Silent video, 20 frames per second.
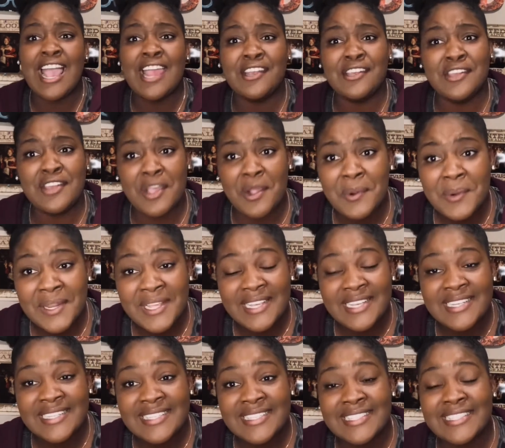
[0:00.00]

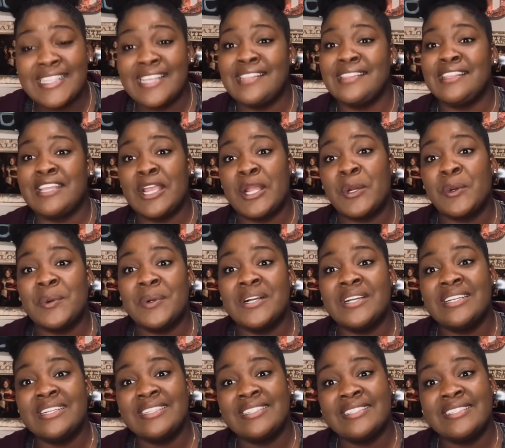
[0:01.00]
noticed that there
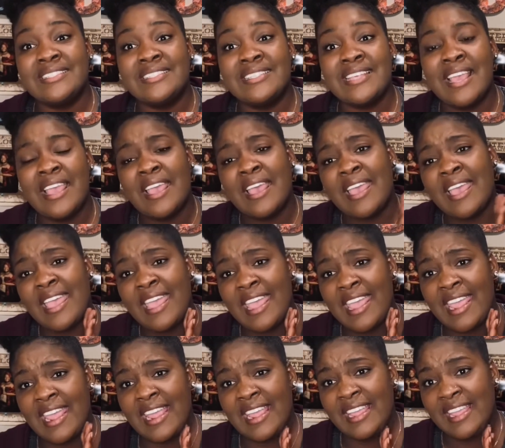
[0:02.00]
was
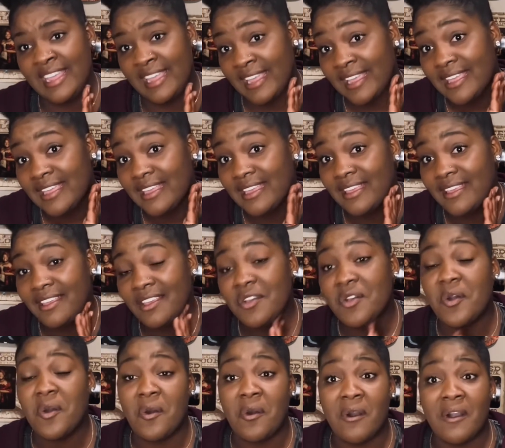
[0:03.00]
a hickey
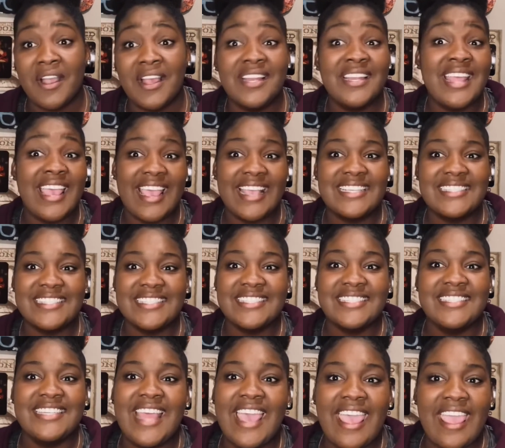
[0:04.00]
on X's
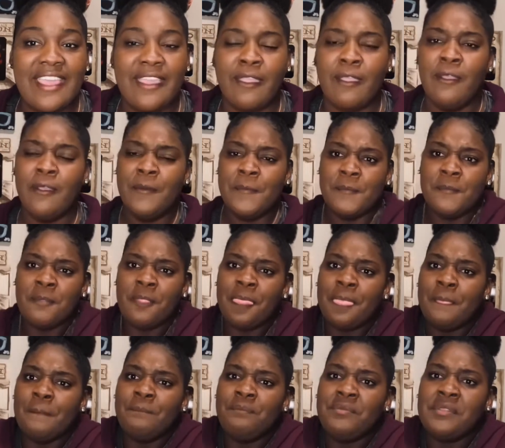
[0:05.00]
neck.
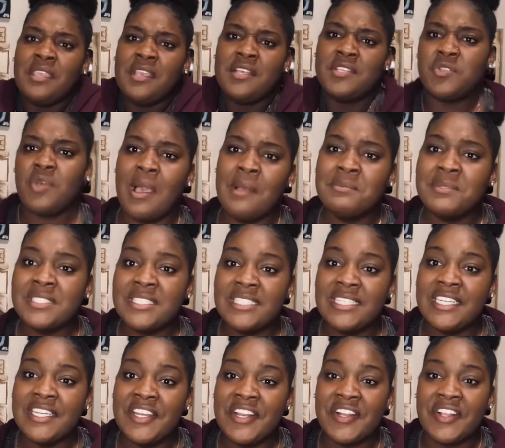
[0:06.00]
So I'm just
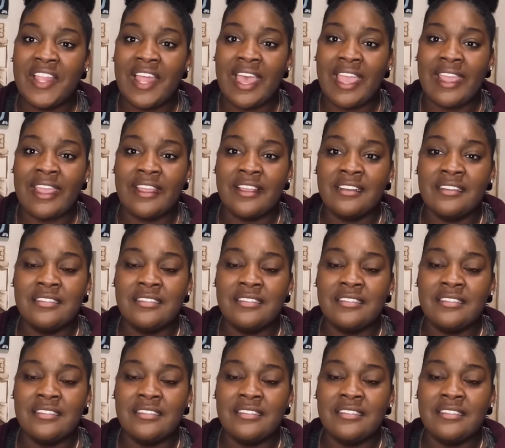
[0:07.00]
sitting here like,